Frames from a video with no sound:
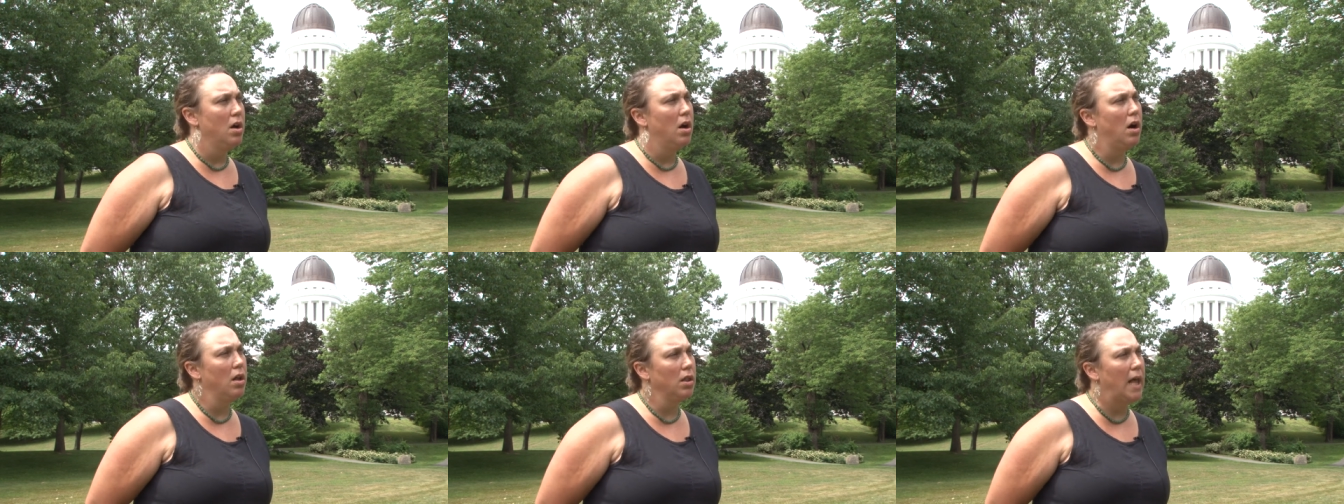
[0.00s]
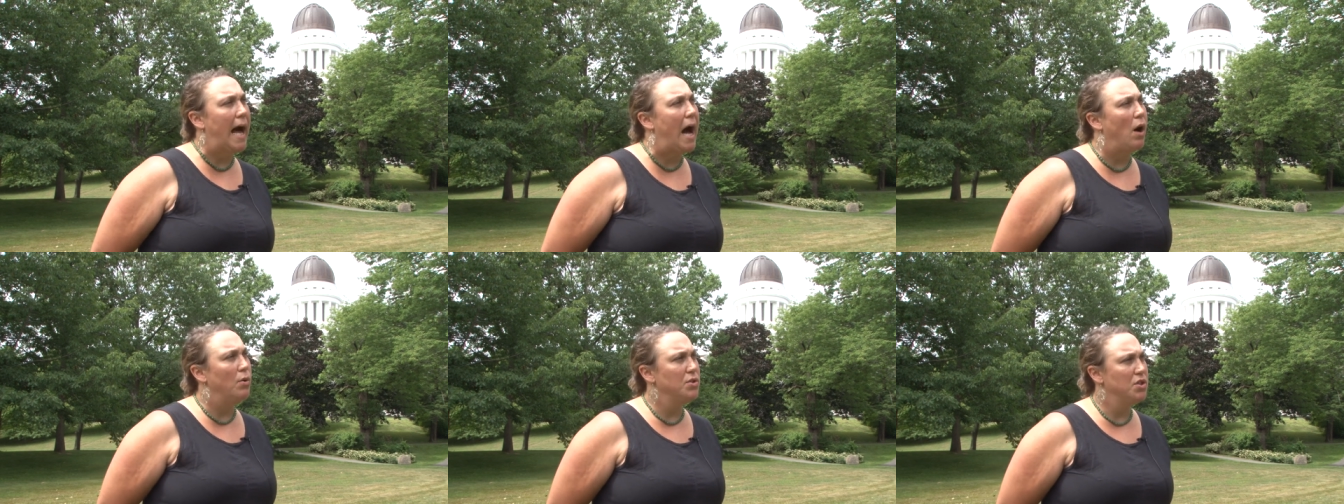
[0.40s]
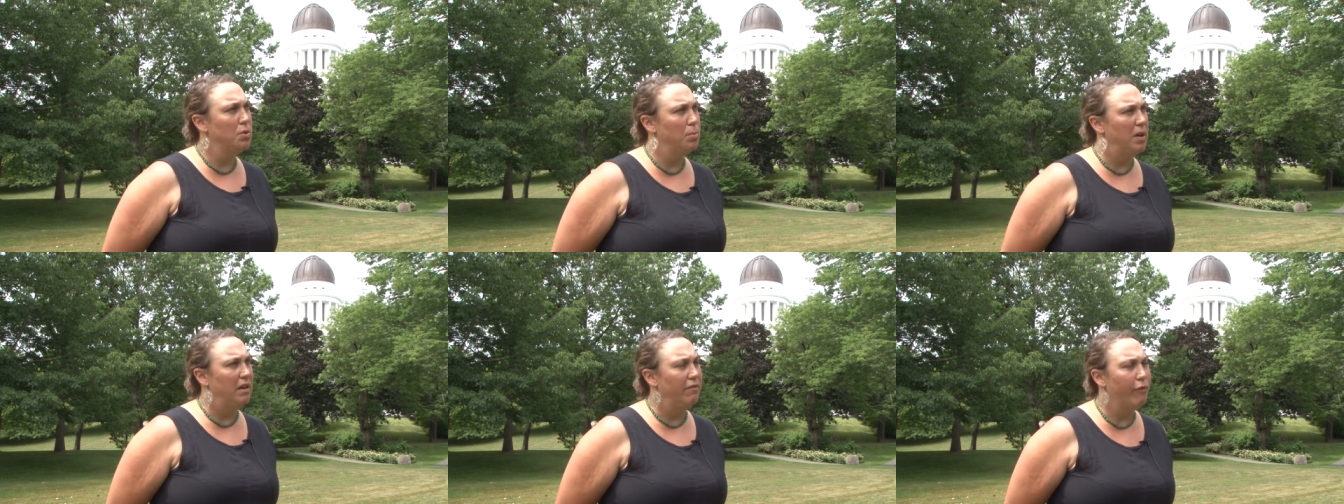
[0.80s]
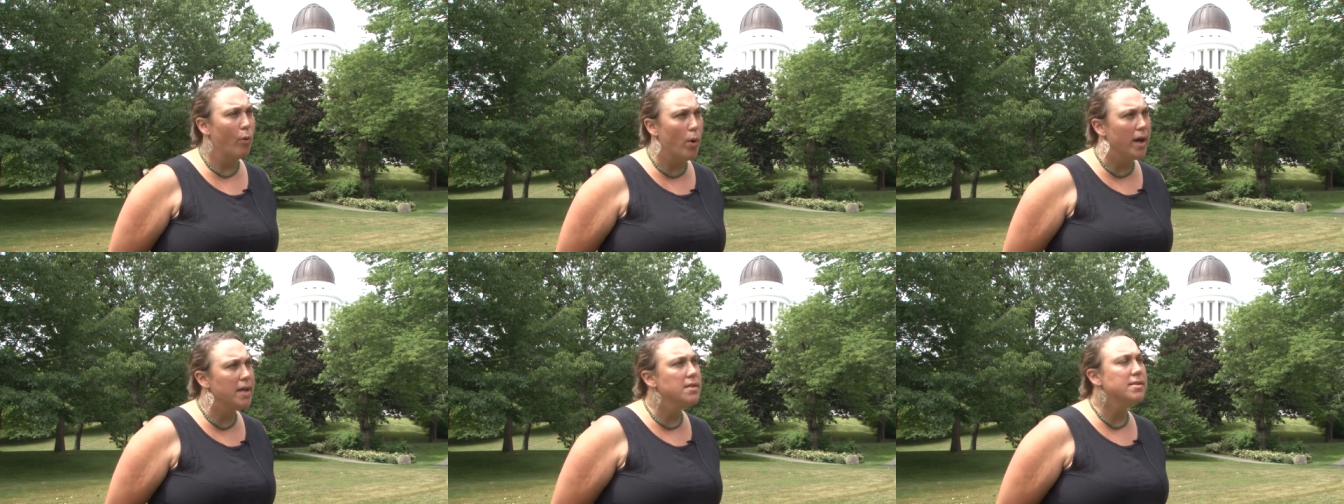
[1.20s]
allowed to be
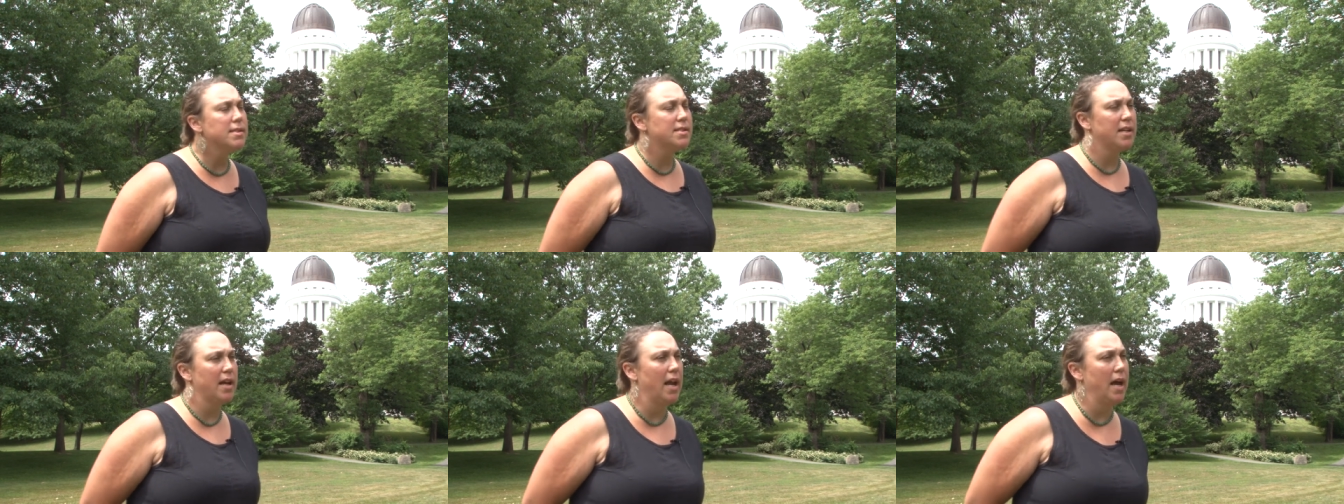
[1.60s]
voiced